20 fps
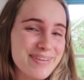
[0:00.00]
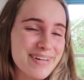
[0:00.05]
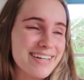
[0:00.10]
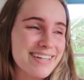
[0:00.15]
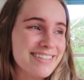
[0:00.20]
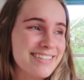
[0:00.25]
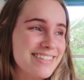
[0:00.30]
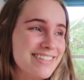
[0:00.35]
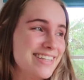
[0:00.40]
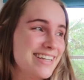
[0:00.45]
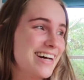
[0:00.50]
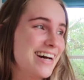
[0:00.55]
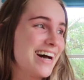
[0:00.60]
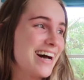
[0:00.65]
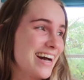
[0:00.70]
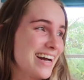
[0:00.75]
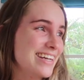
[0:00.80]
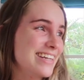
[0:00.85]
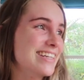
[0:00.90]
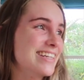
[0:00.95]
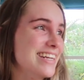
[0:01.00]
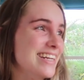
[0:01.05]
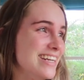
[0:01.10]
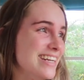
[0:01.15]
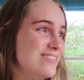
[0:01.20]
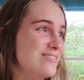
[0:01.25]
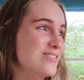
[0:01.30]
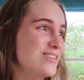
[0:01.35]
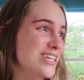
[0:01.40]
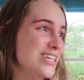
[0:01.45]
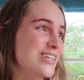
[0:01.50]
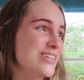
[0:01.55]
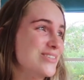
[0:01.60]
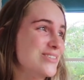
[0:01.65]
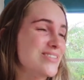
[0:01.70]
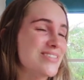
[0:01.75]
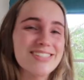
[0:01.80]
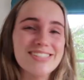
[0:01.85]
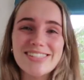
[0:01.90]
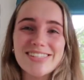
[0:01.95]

but I needed videos,